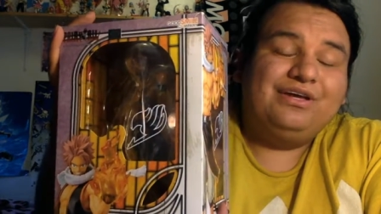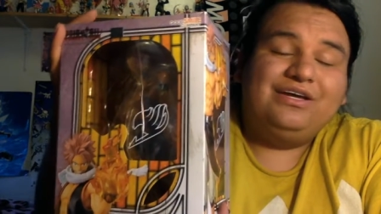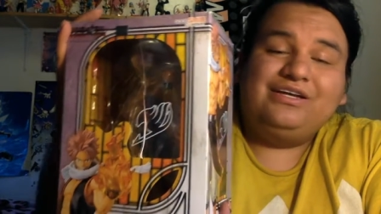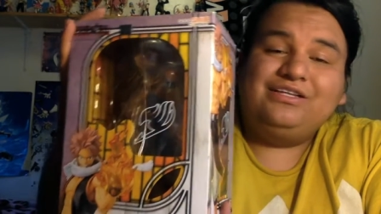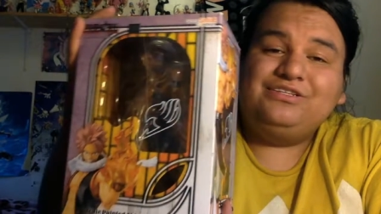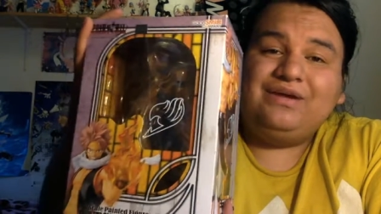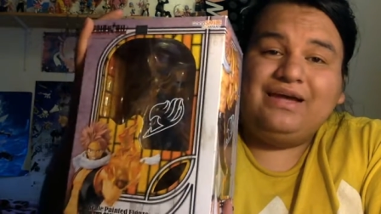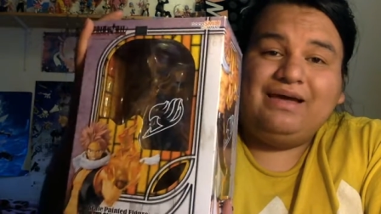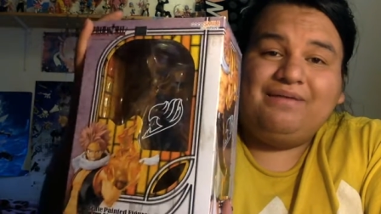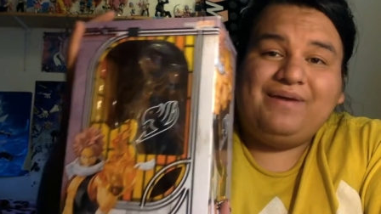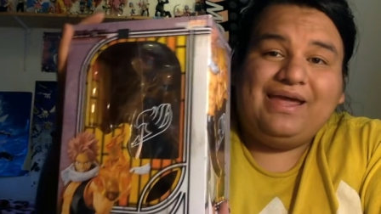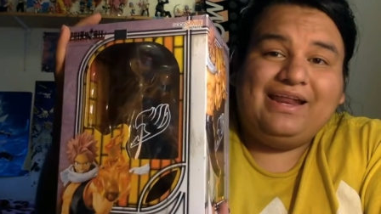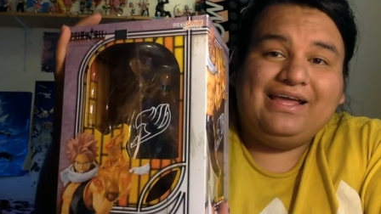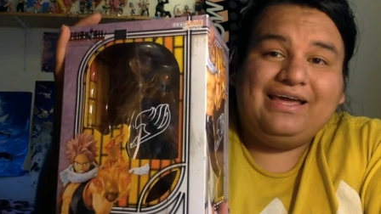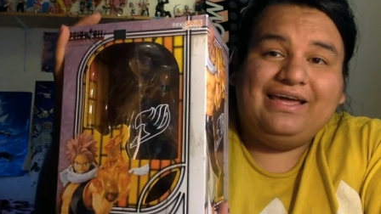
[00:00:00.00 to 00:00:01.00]
until I got
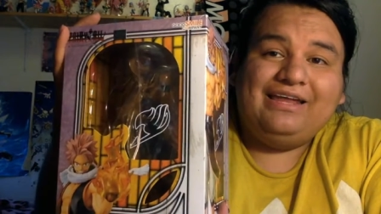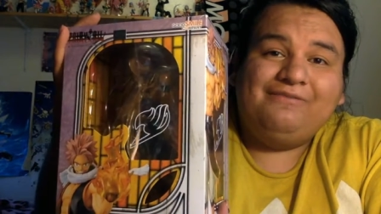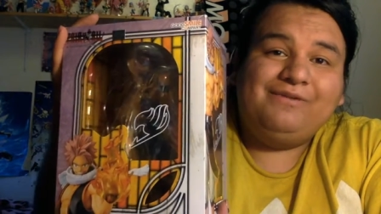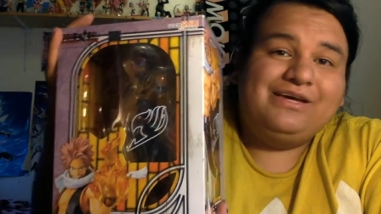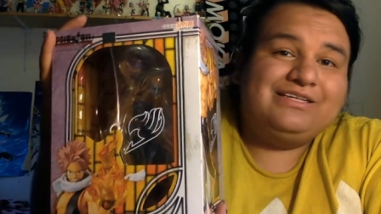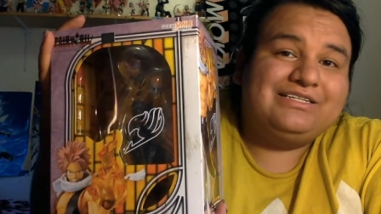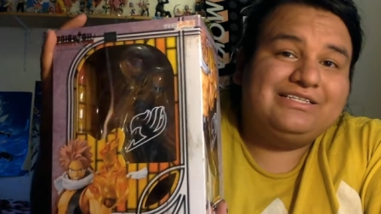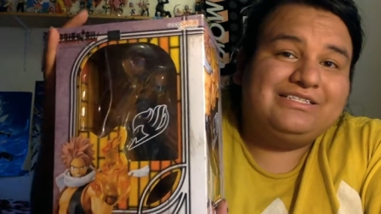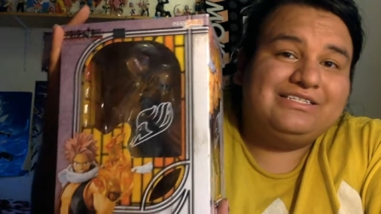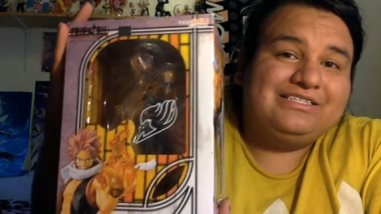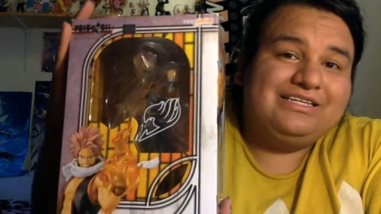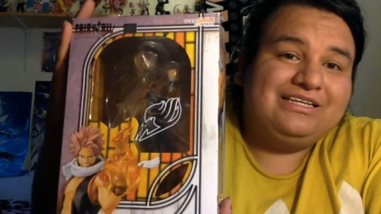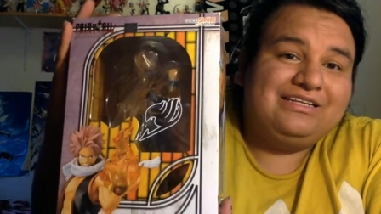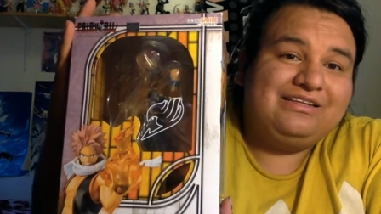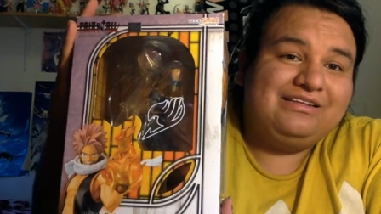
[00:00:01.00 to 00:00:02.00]
paid again because I just
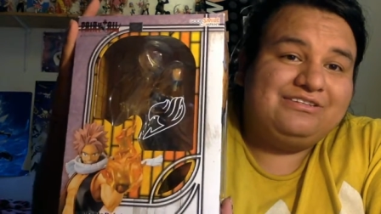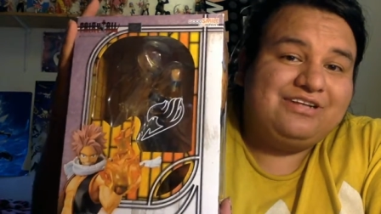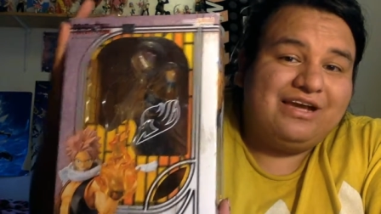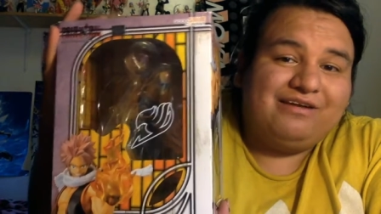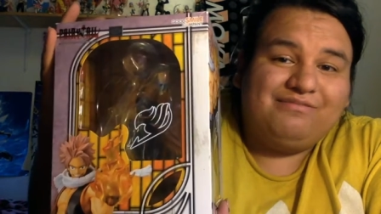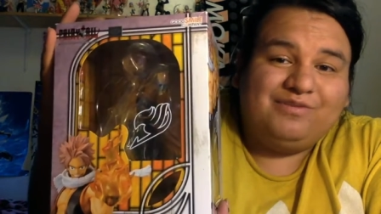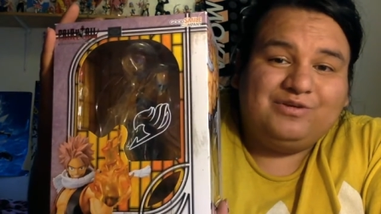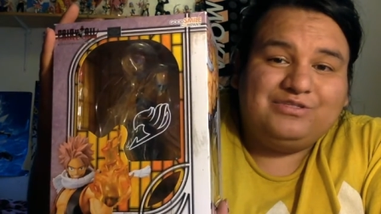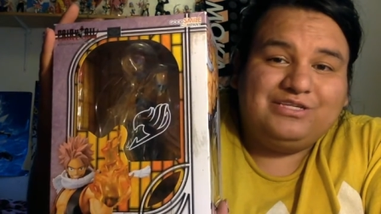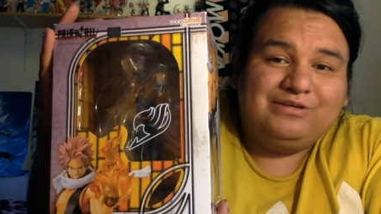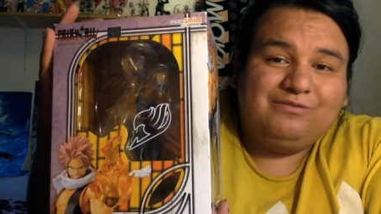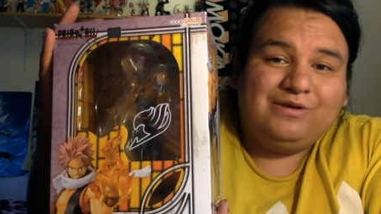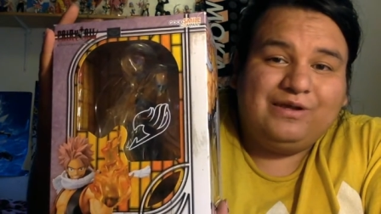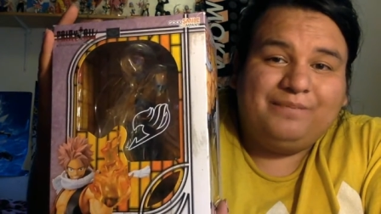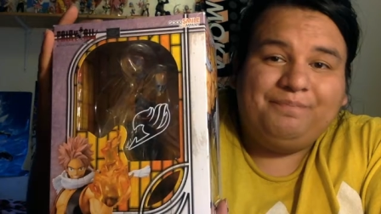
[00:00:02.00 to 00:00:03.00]
did a Dragon Ball Z
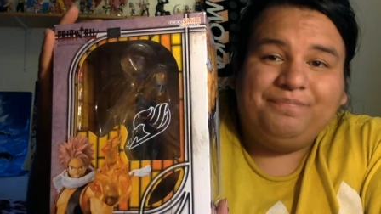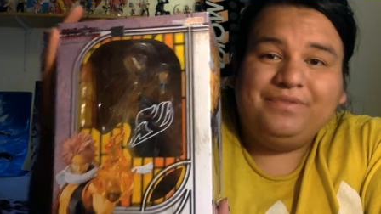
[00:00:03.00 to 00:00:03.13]
one.